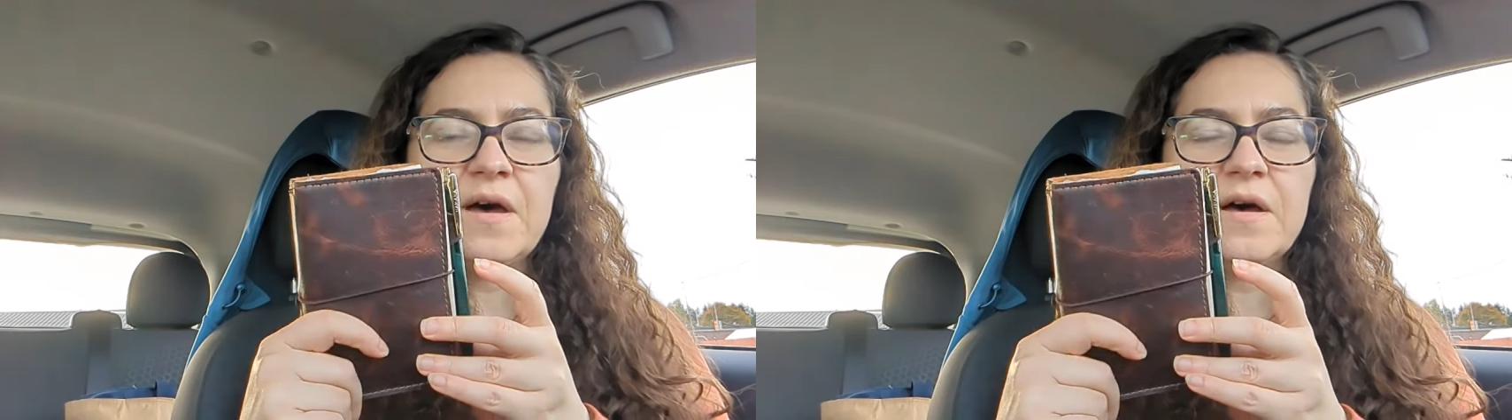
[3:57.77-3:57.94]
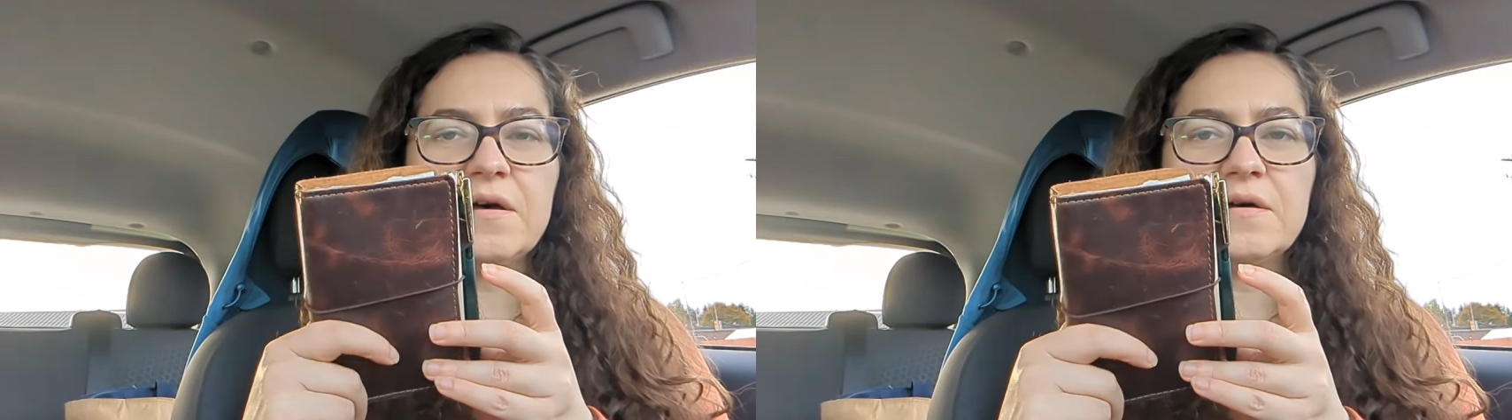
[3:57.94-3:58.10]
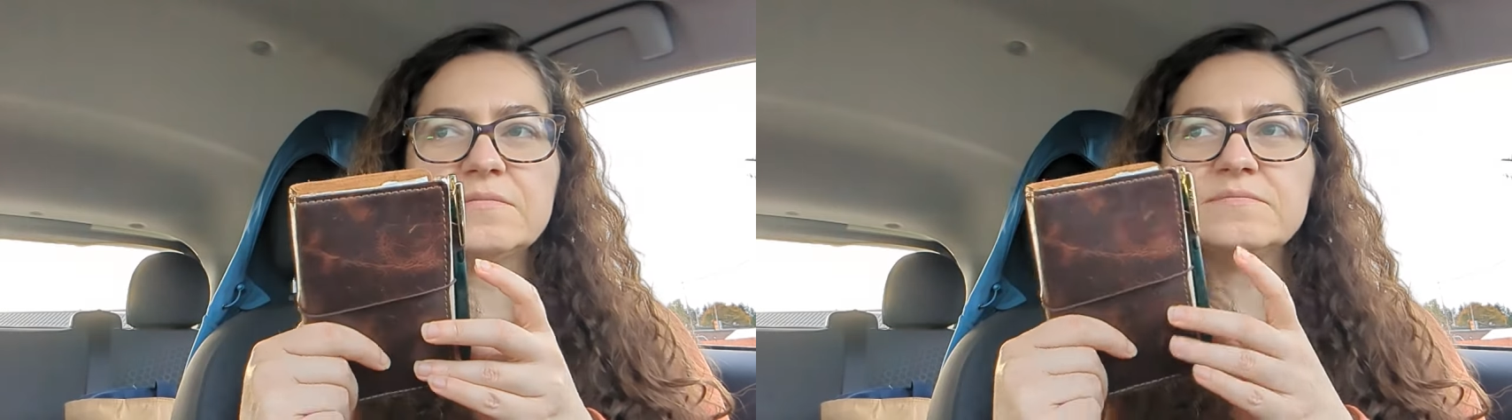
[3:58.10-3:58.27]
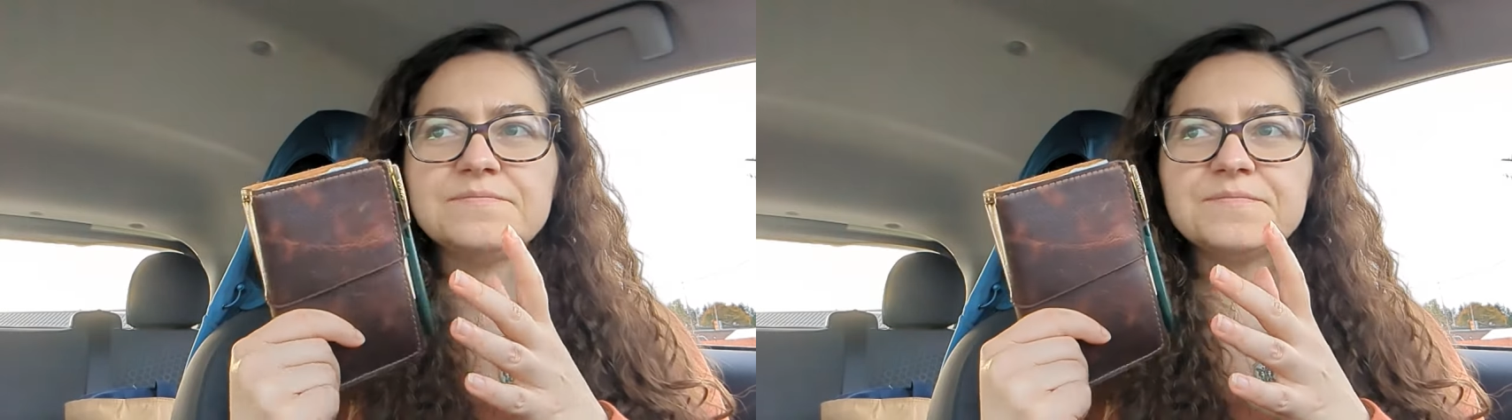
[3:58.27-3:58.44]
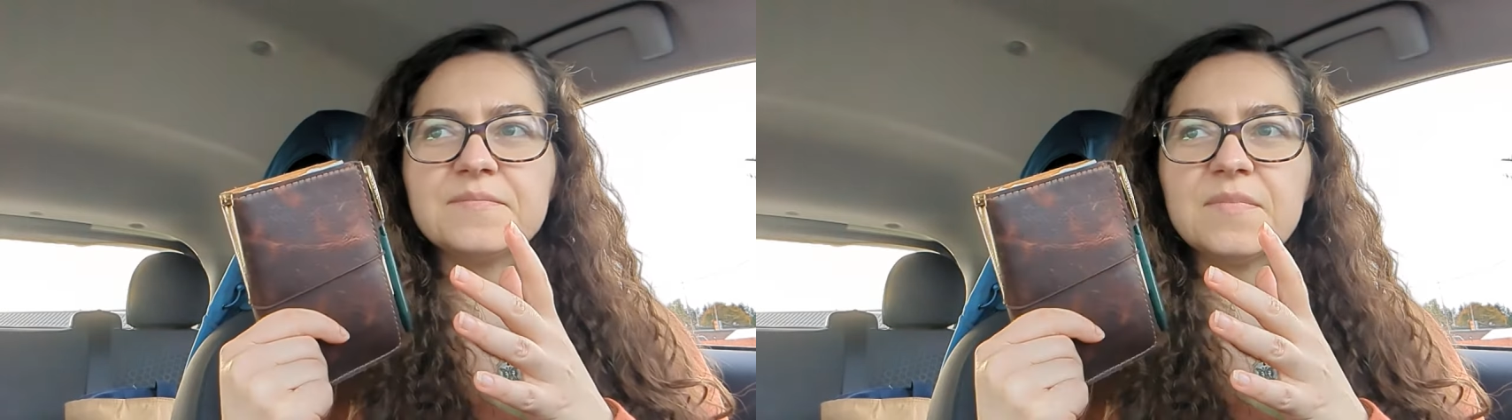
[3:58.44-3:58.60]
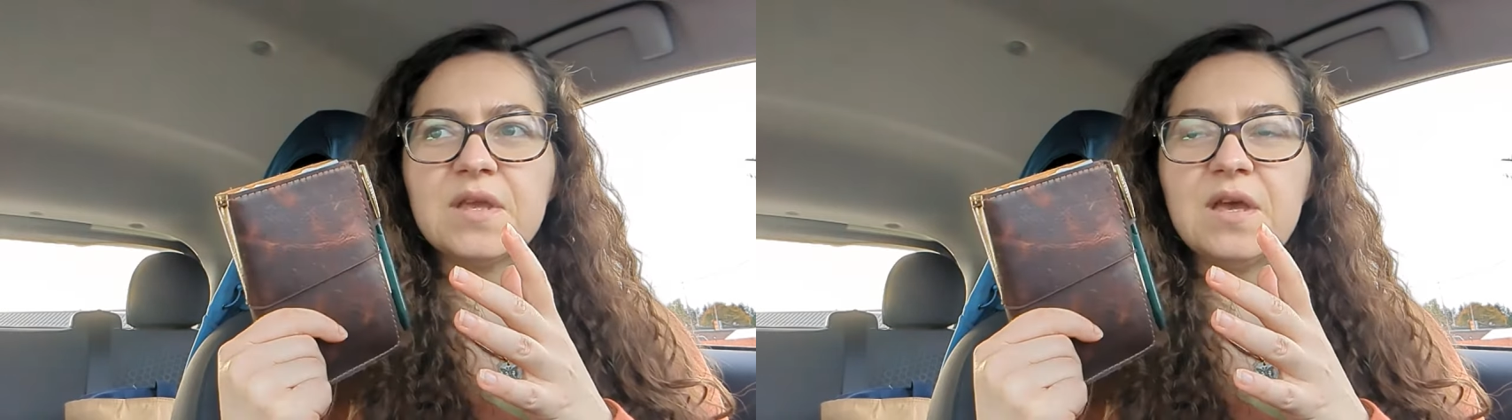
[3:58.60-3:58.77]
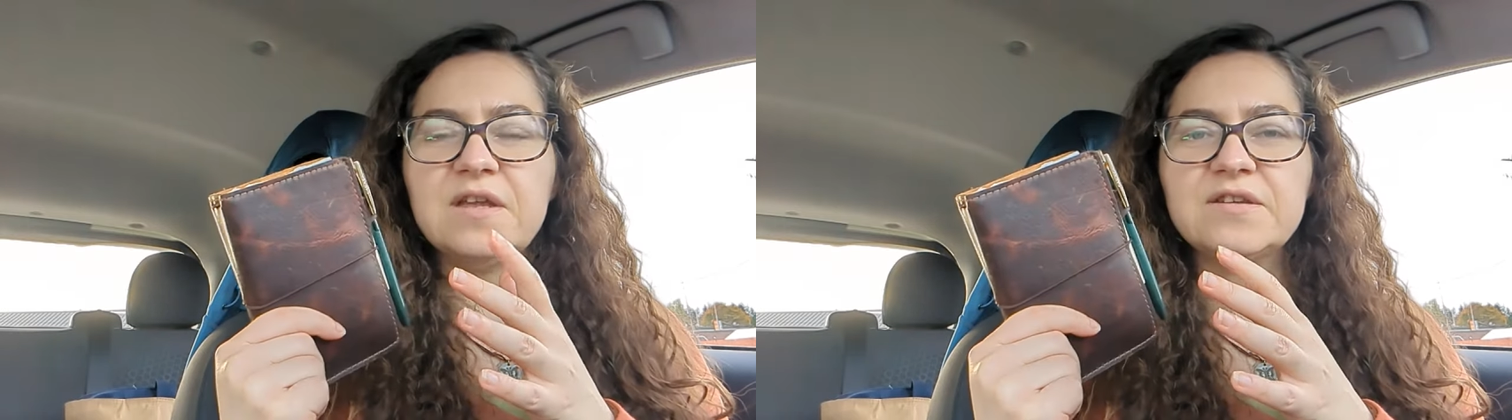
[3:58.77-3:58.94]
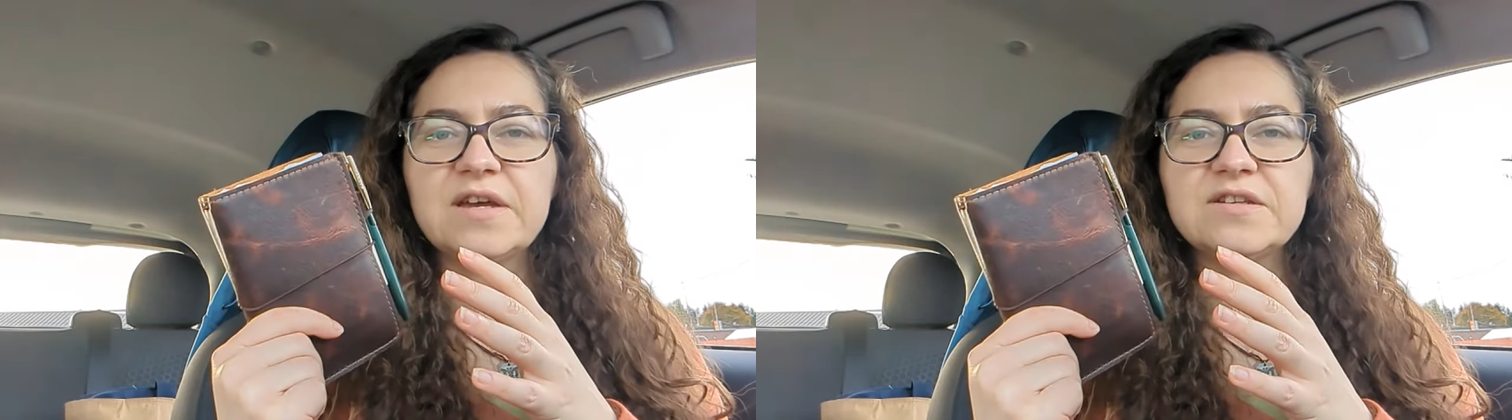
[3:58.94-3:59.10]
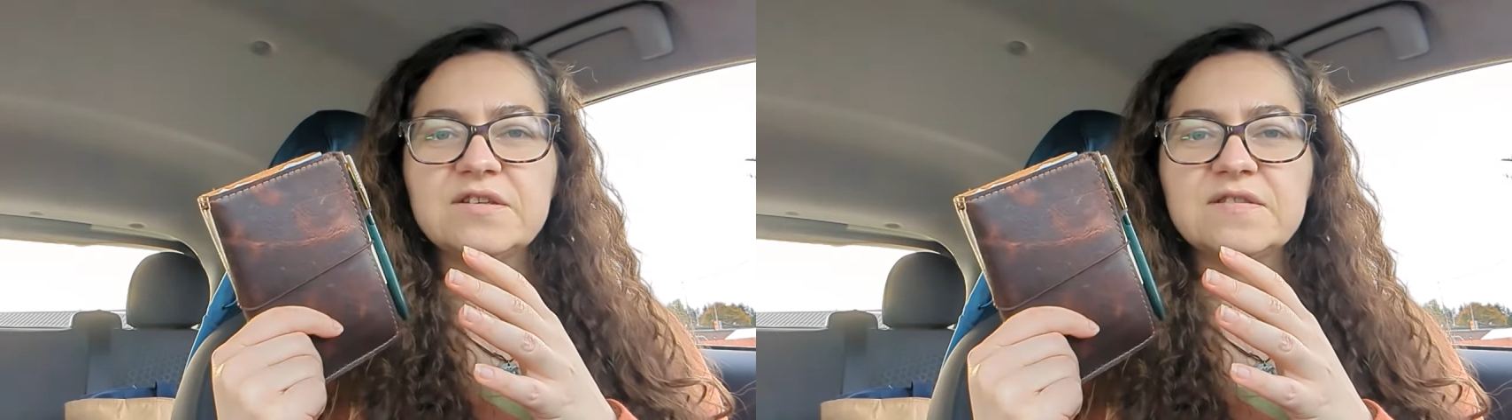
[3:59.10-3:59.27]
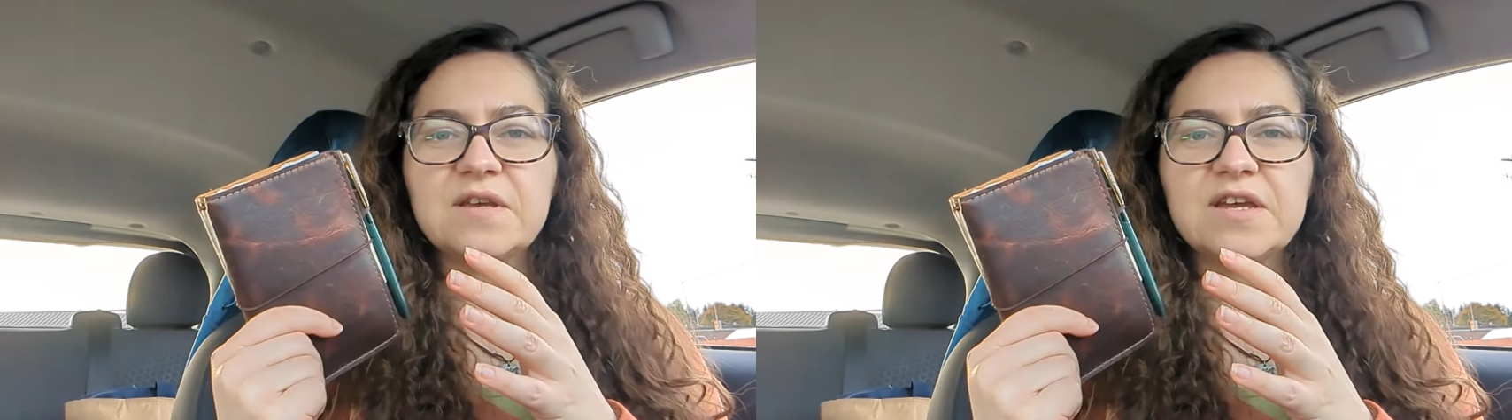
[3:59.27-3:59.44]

Um, and I just